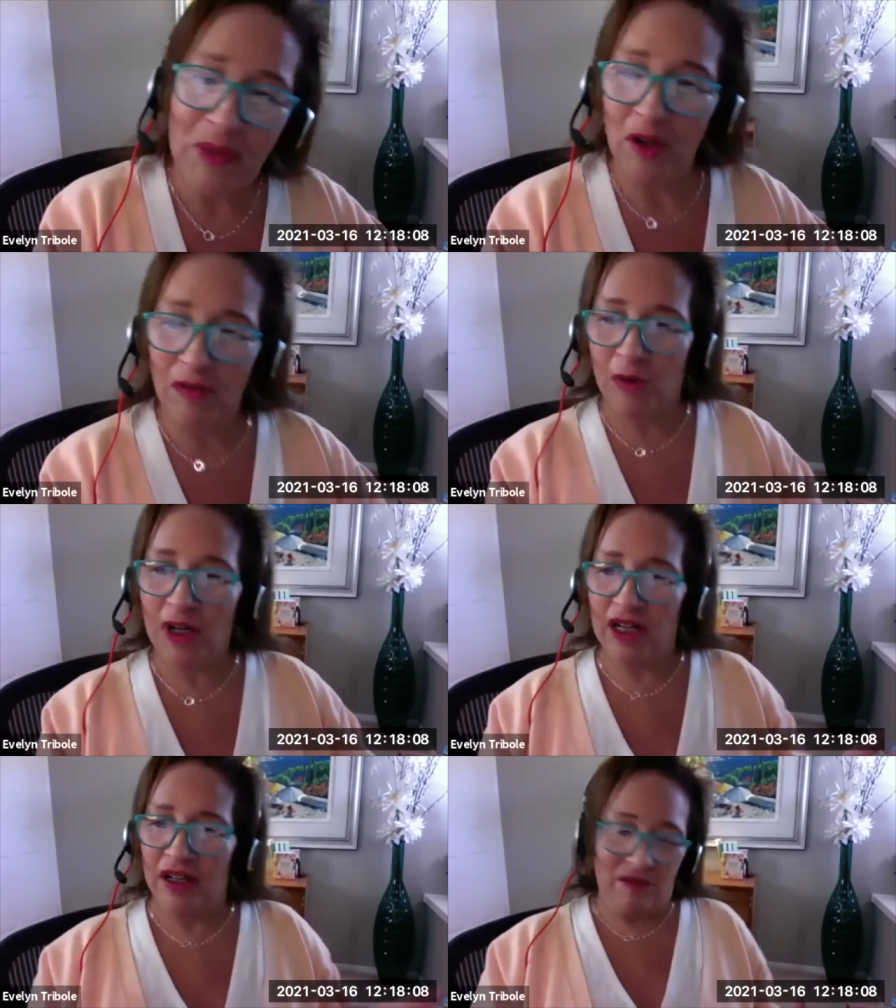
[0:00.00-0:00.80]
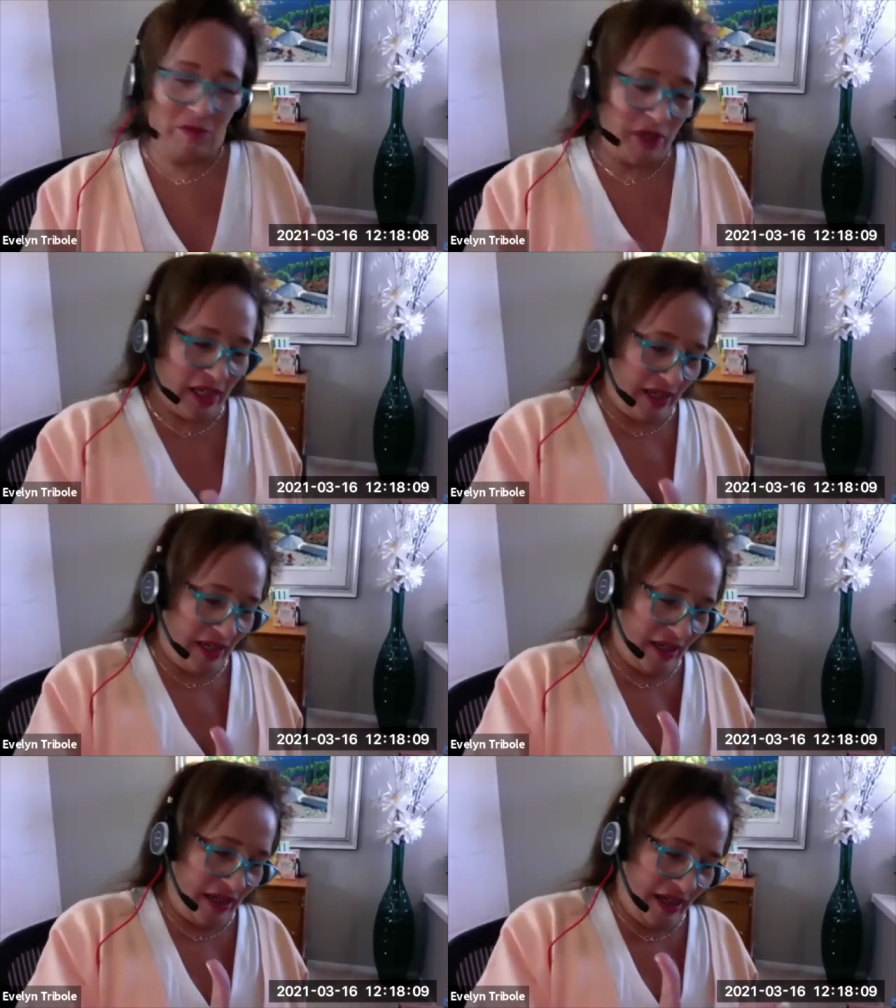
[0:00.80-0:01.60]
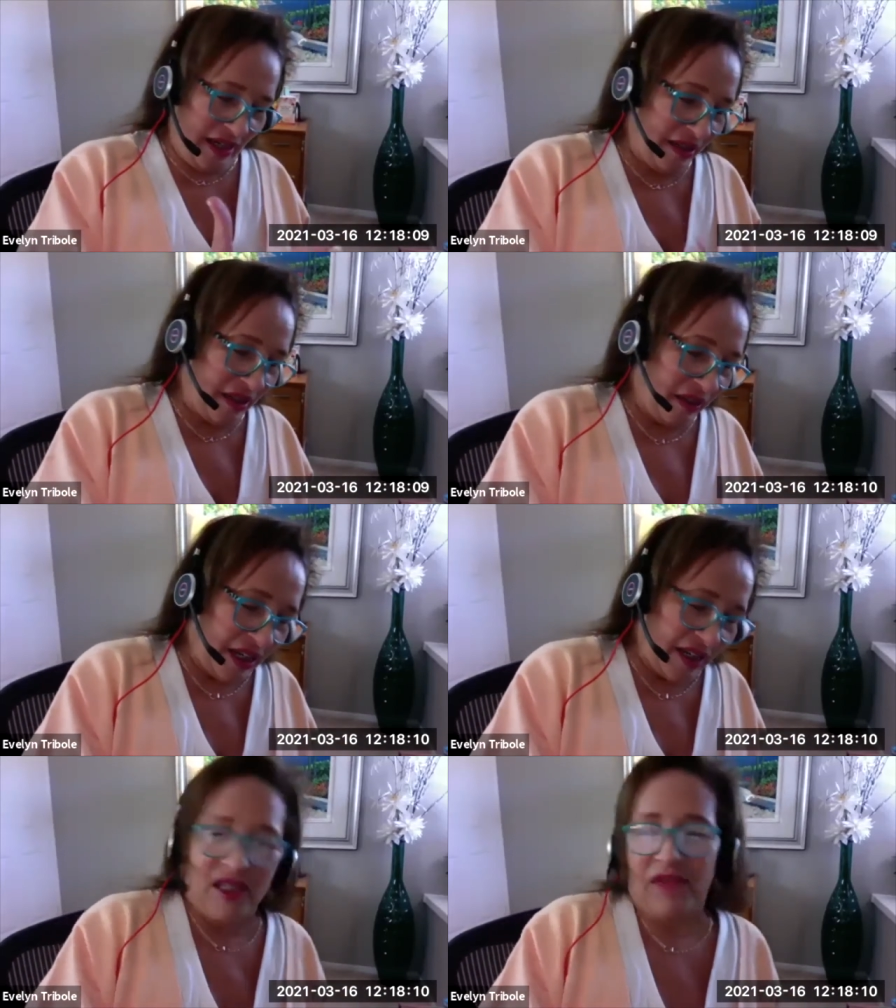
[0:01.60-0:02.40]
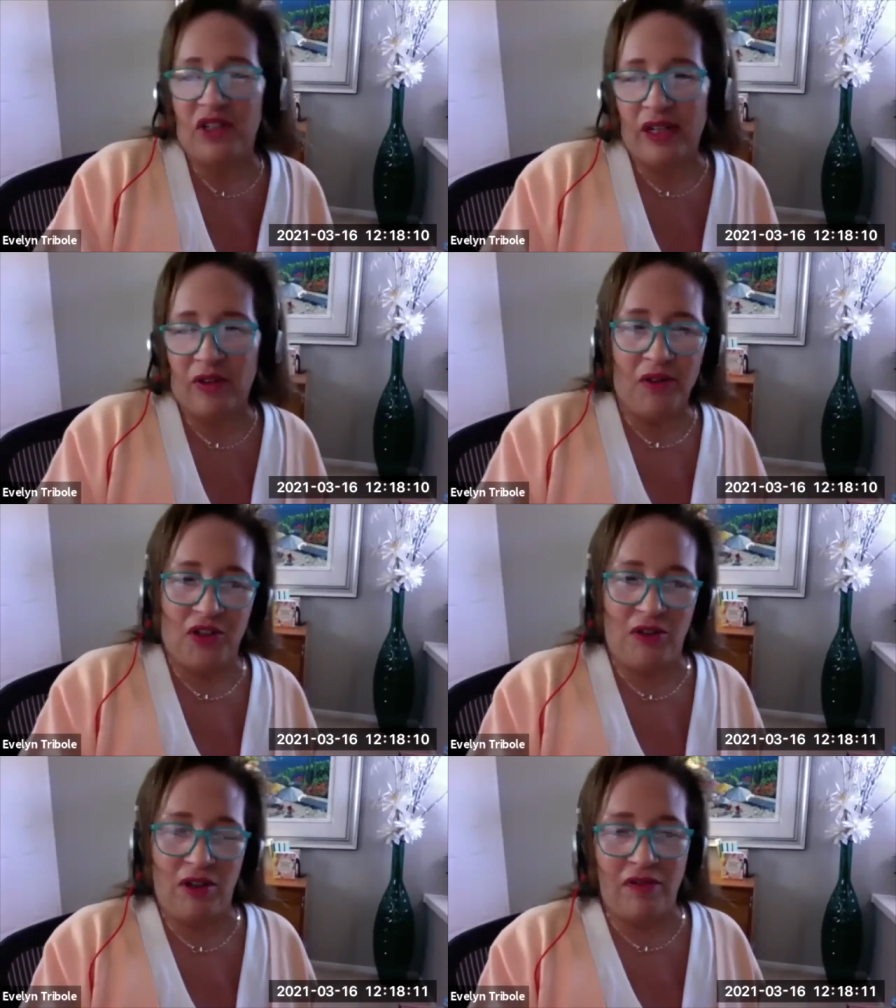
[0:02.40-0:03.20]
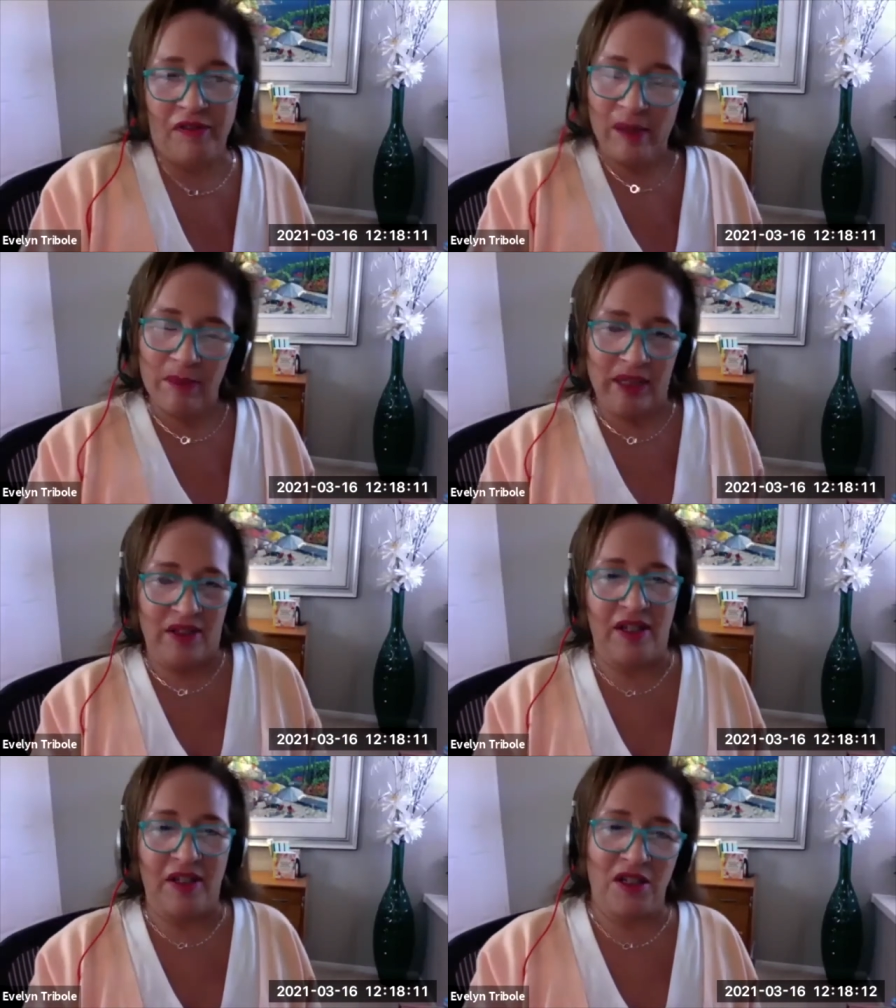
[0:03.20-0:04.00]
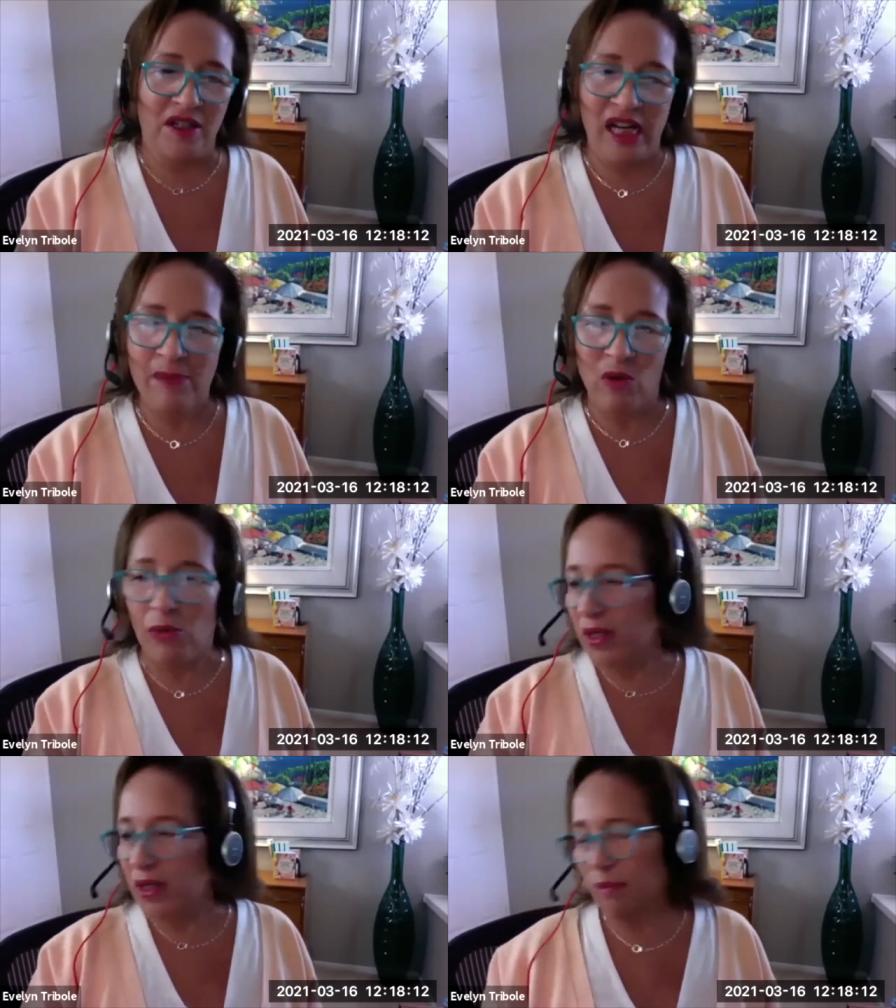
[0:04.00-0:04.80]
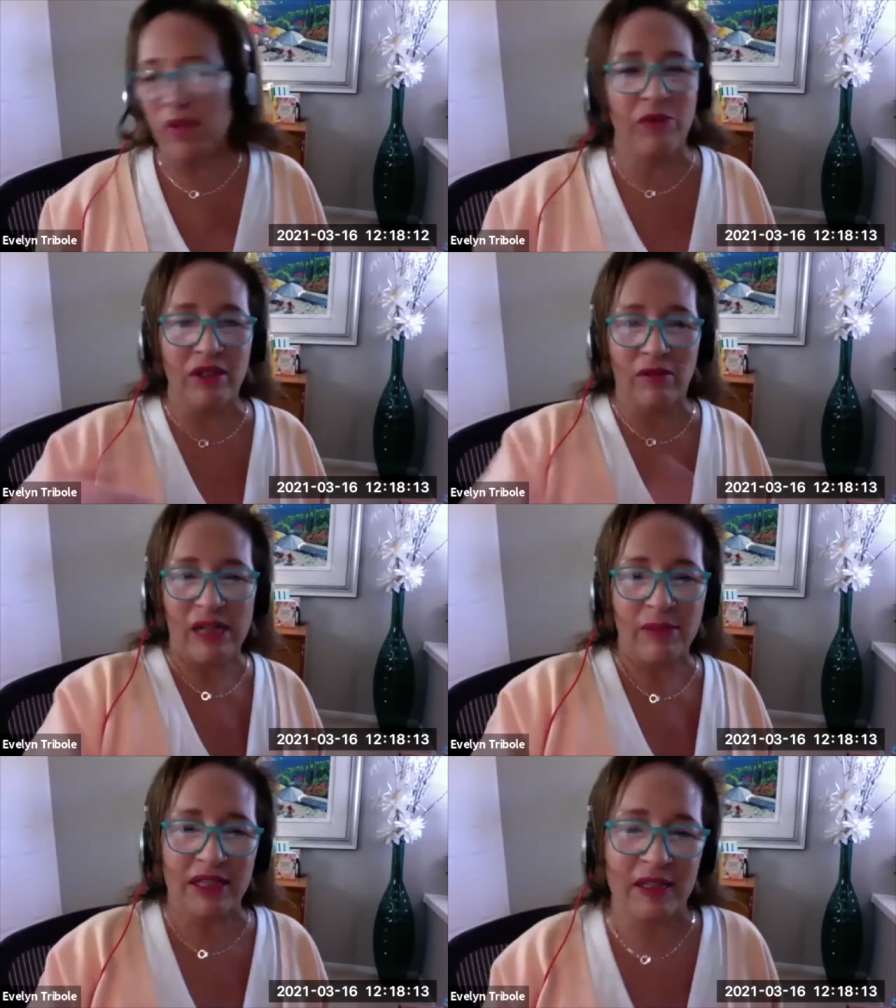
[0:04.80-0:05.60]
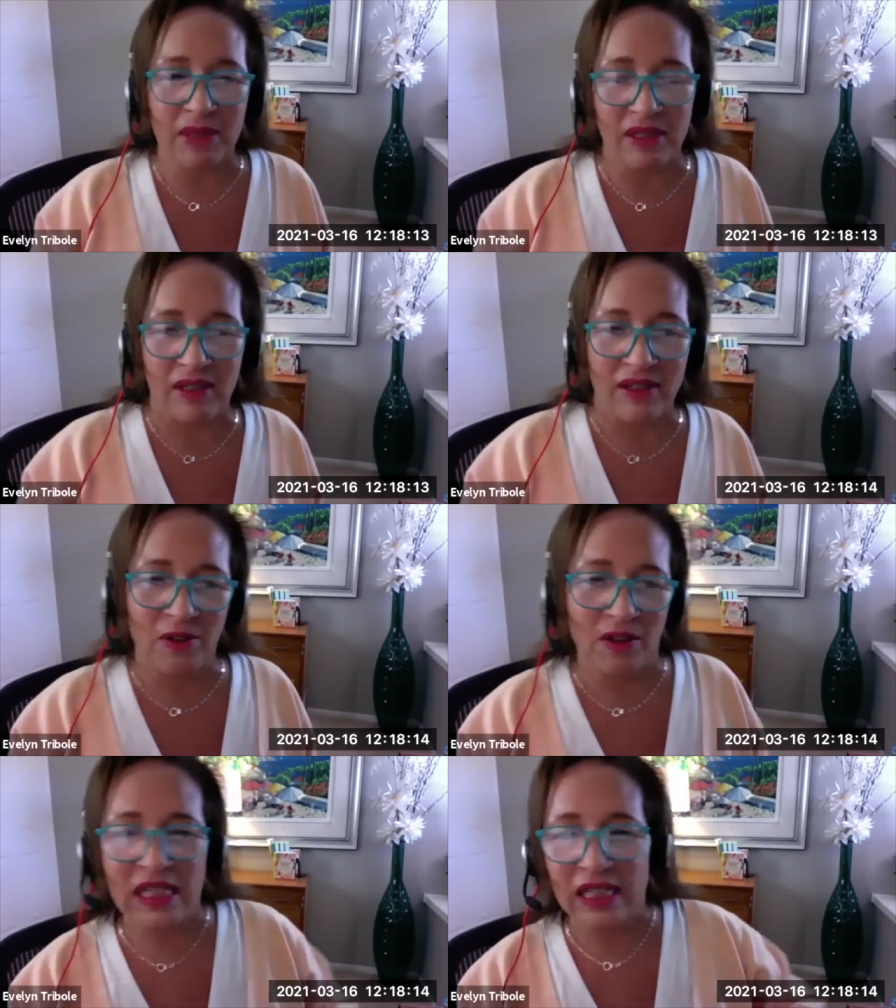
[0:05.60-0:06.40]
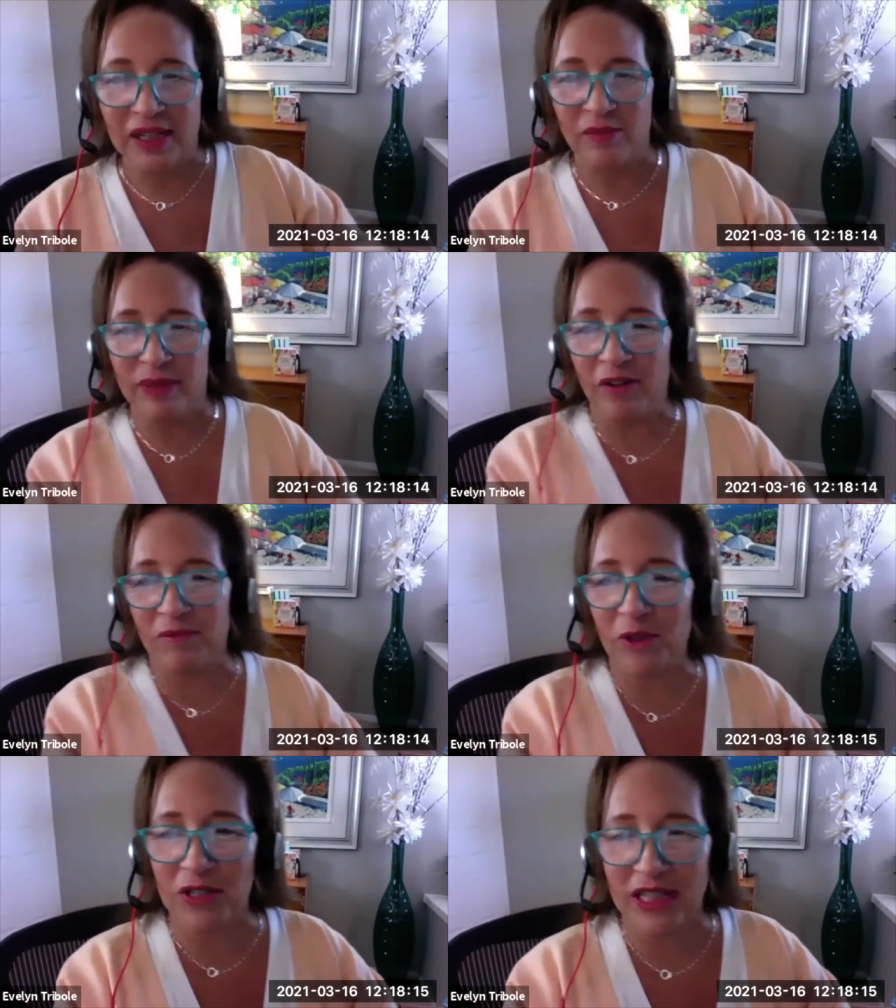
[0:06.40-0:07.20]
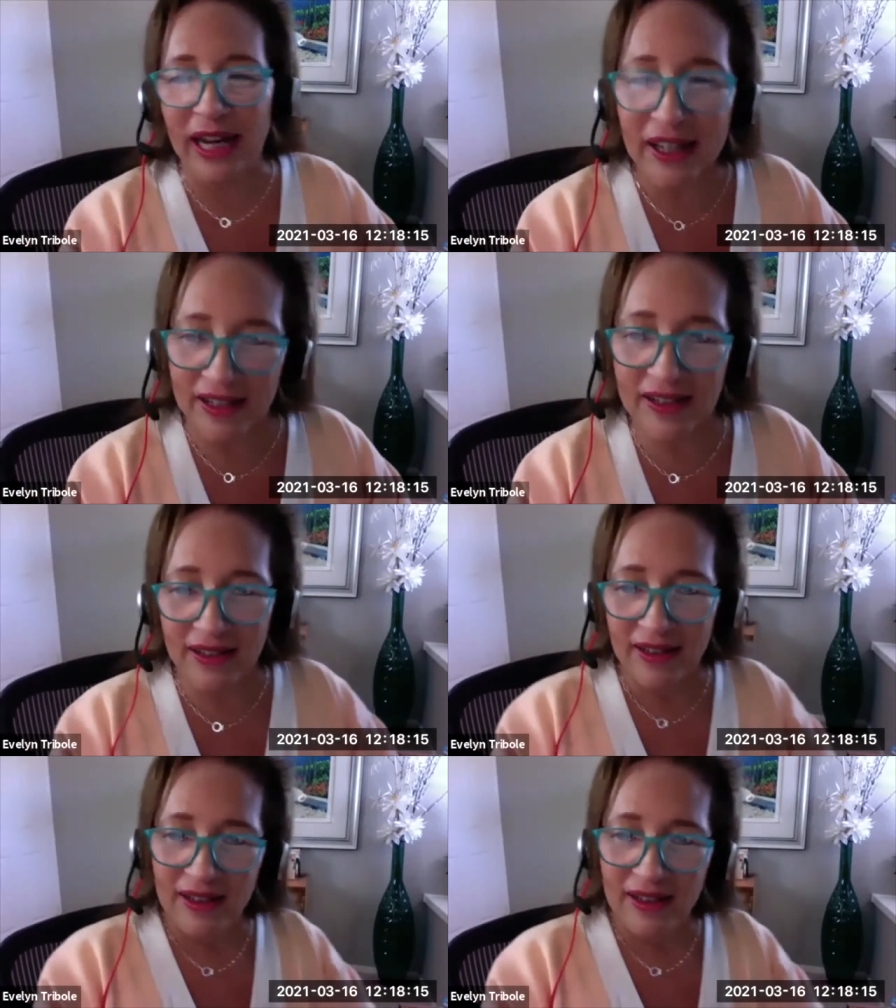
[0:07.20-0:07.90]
know, if we're going to, if we're going to in the legacy of diet culture in our family at the kitchen table. What does that mean when grandma comes in and starts talking about her diet?